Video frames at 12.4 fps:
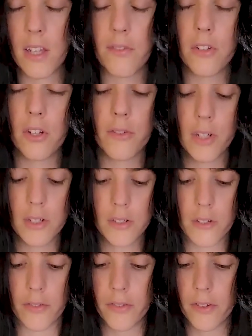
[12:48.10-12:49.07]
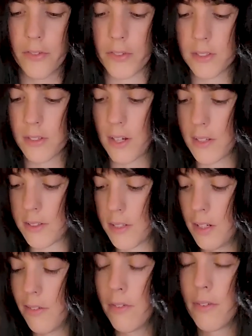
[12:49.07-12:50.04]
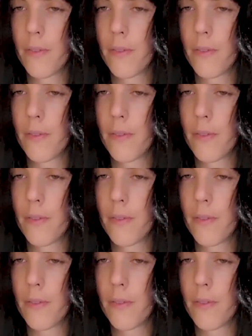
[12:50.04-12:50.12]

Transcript: left over of this kind of stuff.